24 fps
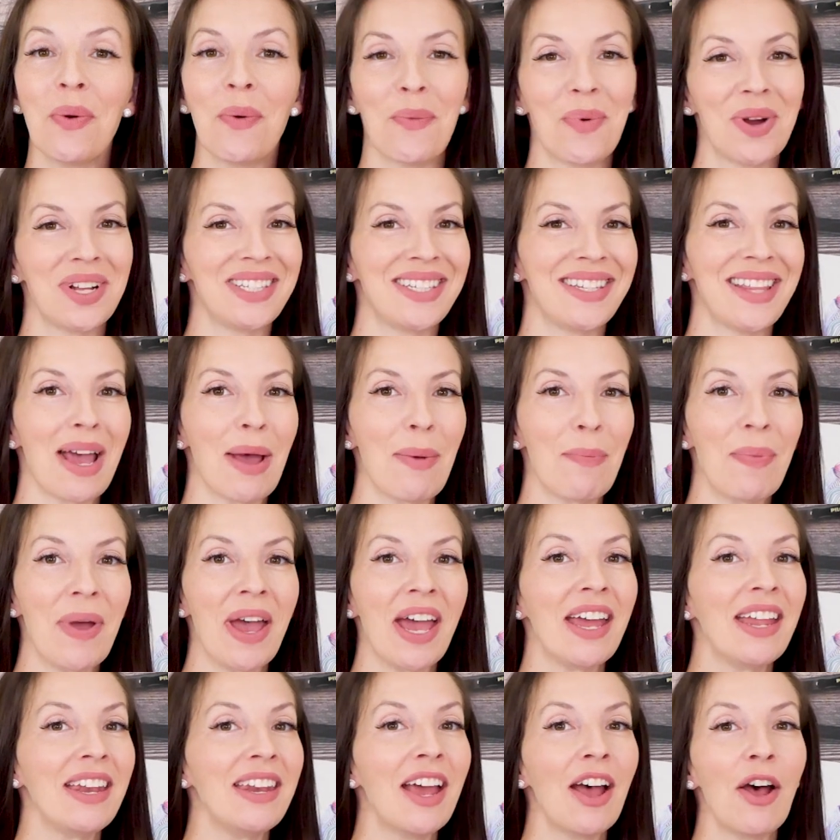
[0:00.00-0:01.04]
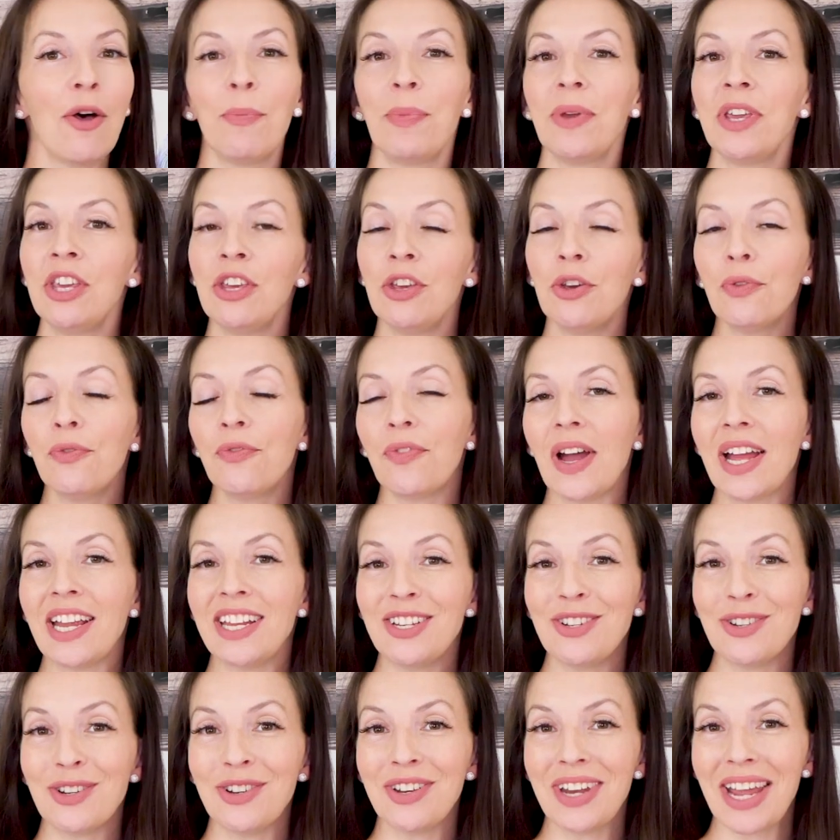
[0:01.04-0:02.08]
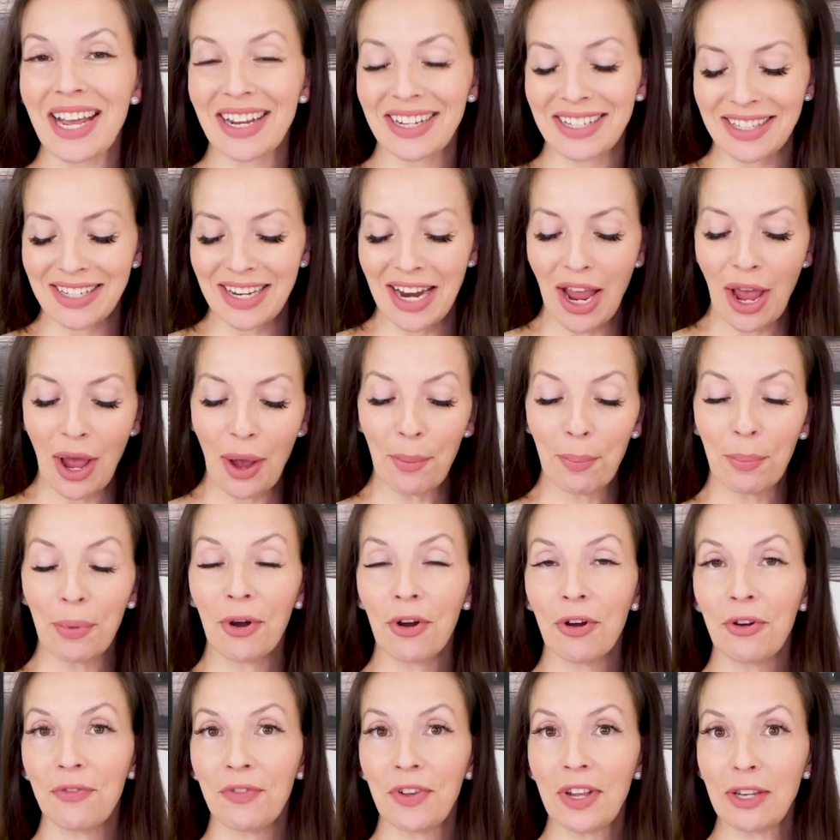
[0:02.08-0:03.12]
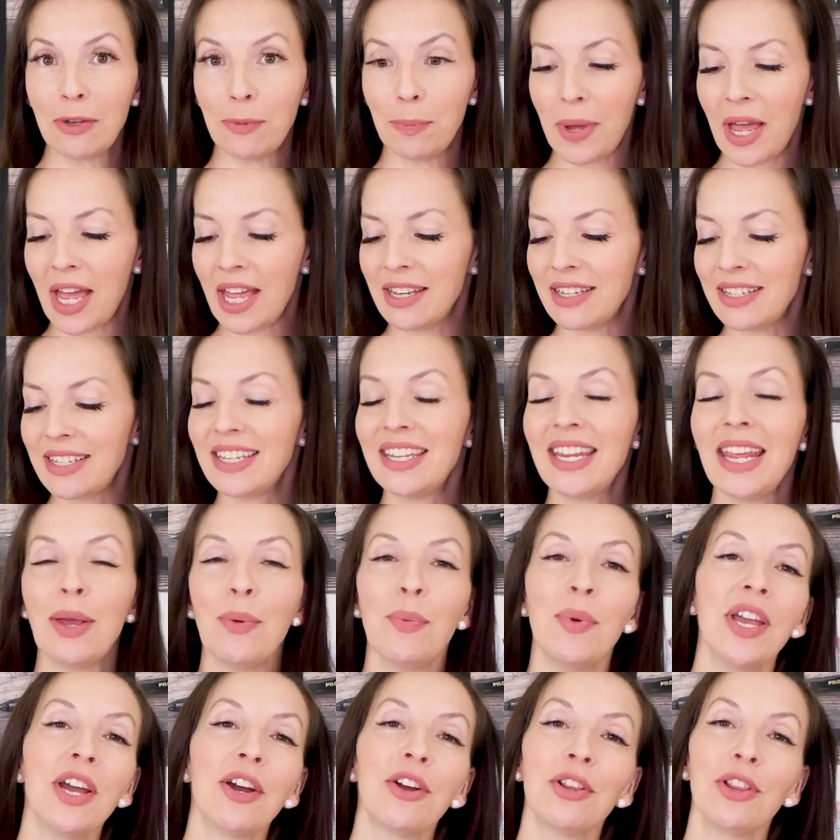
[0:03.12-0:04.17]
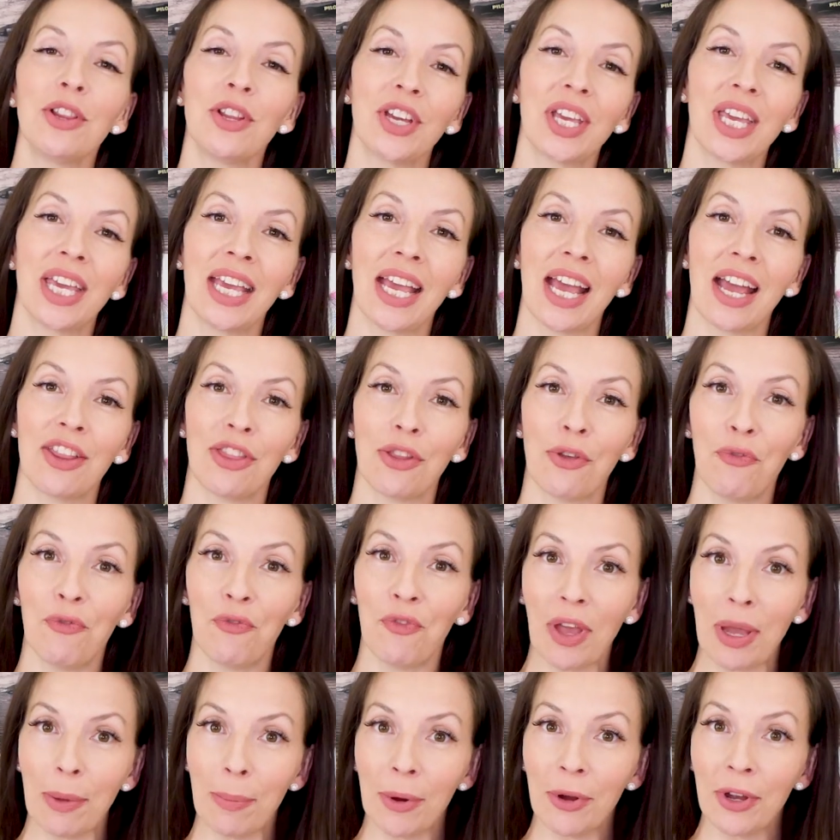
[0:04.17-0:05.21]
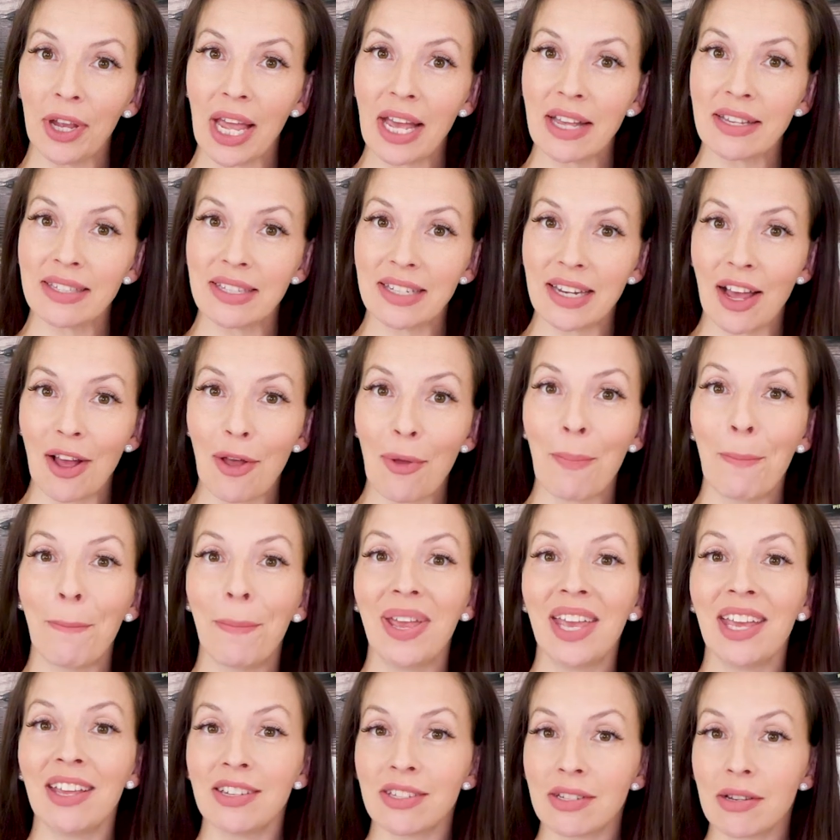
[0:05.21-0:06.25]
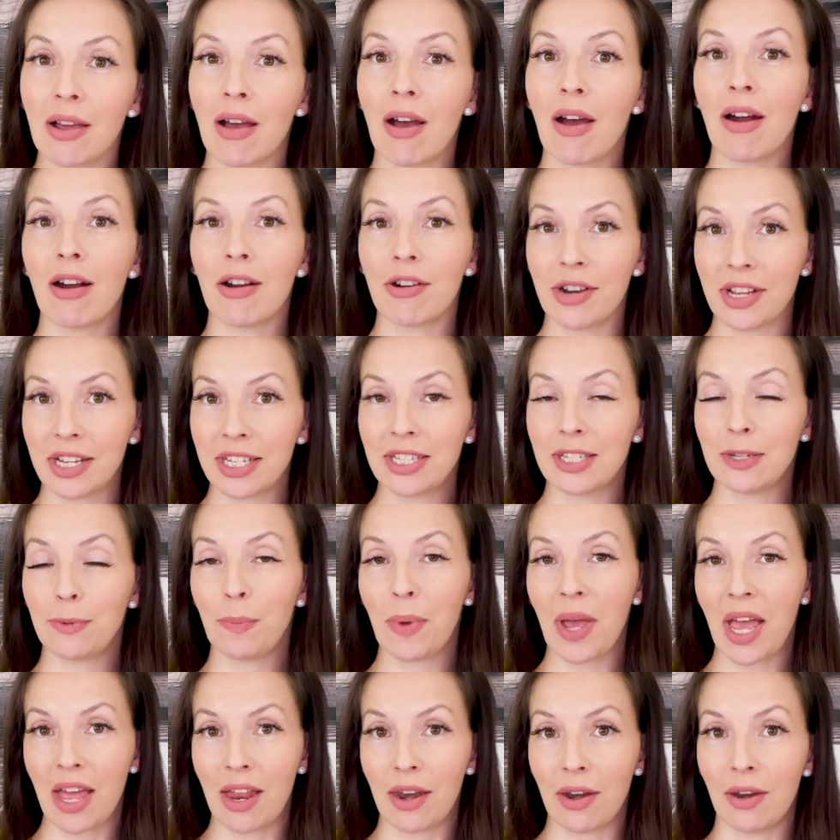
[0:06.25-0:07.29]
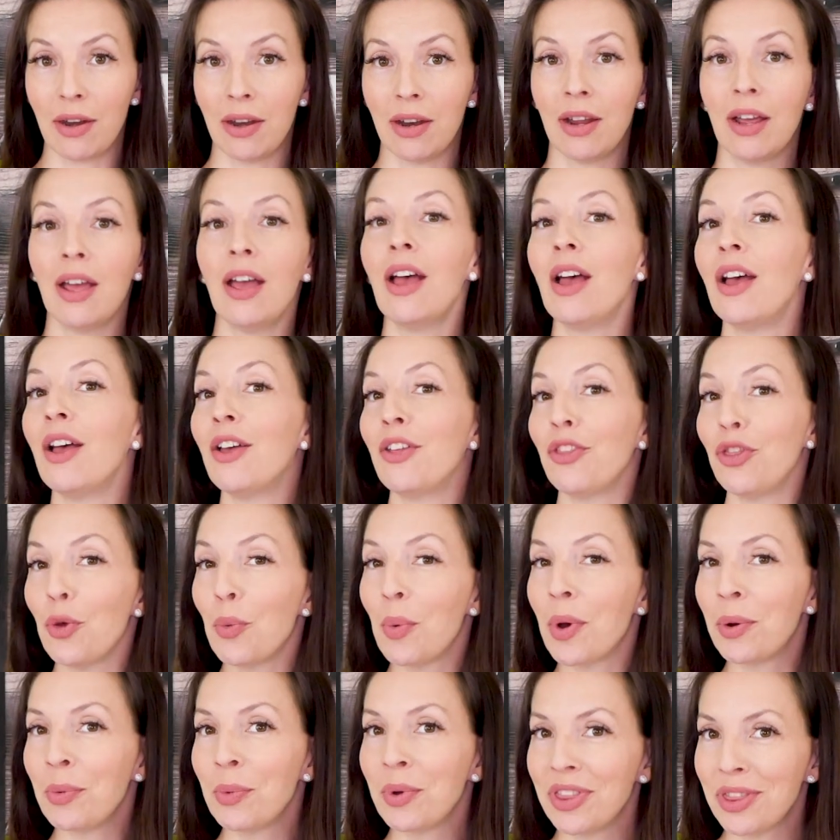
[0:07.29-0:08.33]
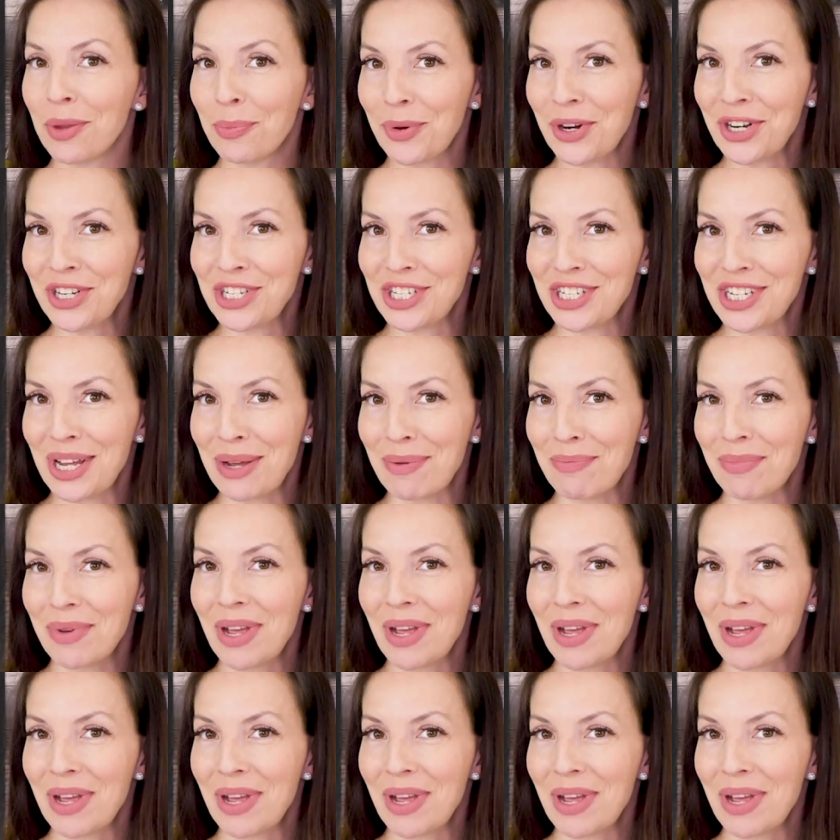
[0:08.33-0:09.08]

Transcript: What's That Pen, helping you find your next perfect pen. Today we are looking at the Faber-Castell Pitt Artist Pen, the one with the brush tip.